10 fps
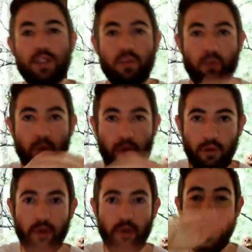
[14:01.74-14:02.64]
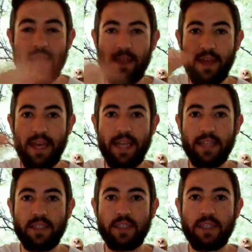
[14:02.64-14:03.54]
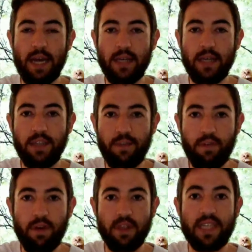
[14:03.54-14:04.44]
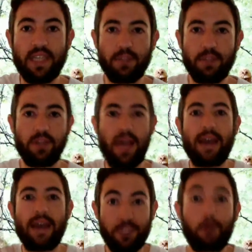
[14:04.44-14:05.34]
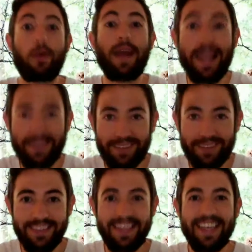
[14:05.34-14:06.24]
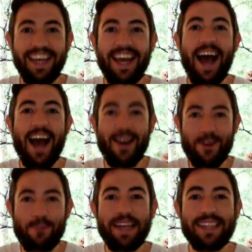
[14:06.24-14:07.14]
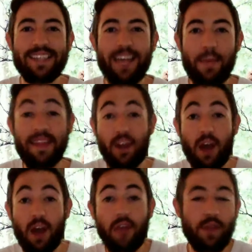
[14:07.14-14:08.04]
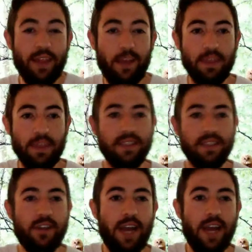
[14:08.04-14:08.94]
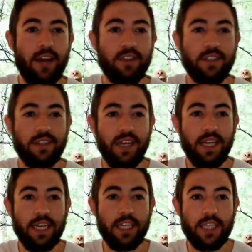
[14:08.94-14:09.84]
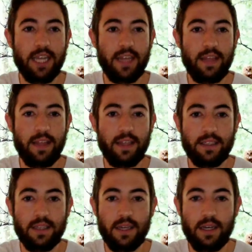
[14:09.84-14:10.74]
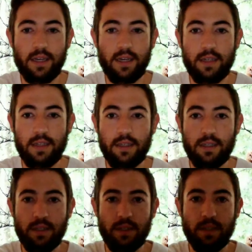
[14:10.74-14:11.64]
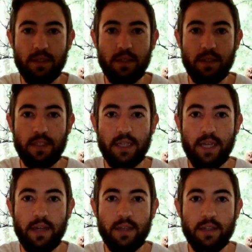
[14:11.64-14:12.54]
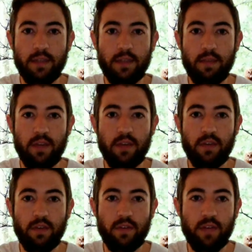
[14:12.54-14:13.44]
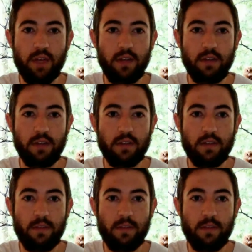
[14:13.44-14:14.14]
through these different steps to create a new big step in their life or in their business. So hang on, I'll just share this again. Just give me 2 seconds.